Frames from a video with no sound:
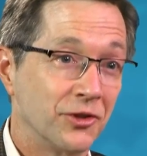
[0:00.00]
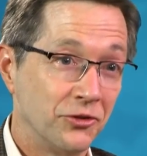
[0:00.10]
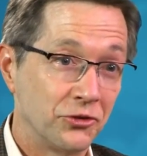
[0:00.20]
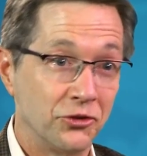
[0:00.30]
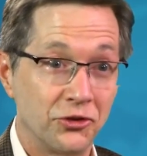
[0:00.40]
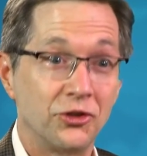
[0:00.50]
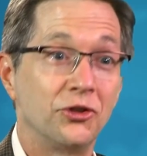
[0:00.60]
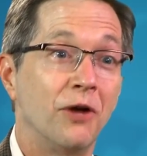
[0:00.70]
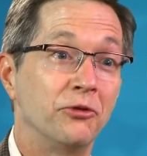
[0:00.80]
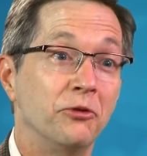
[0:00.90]
sort of
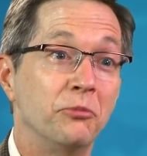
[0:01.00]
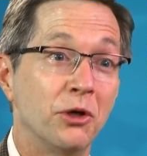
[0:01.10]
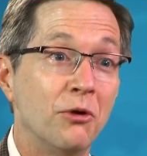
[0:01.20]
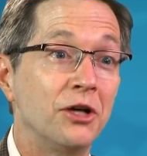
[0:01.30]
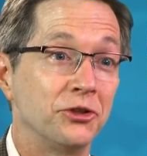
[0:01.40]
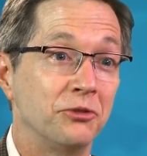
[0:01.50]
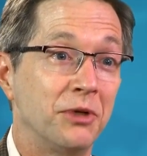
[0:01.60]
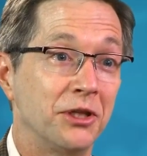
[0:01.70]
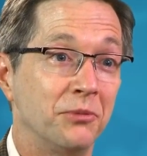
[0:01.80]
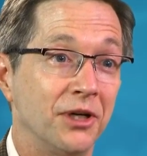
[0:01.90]
solve some of these big questions
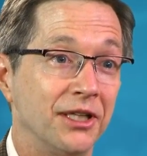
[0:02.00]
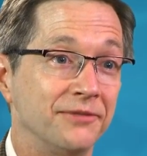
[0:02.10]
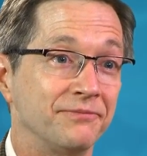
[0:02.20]
about the brain.